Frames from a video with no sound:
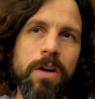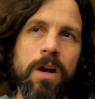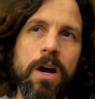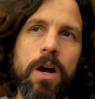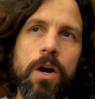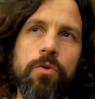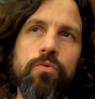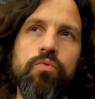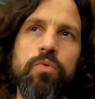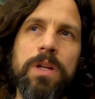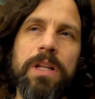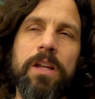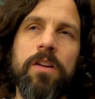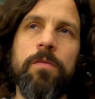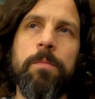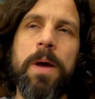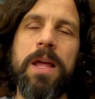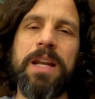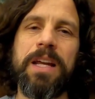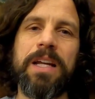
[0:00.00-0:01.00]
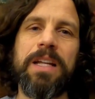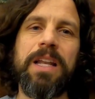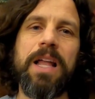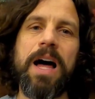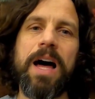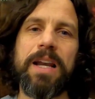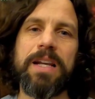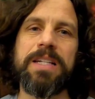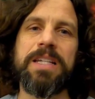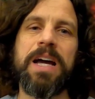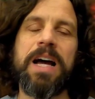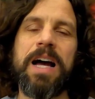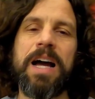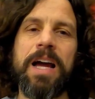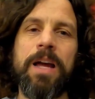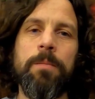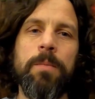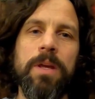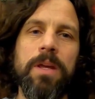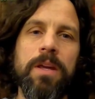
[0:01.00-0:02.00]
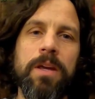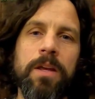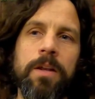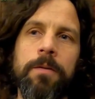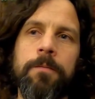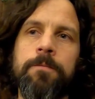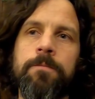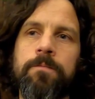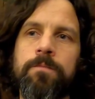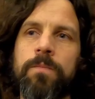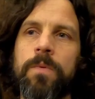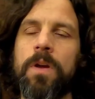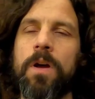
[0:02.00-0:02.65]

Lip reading: really spending a lot of time in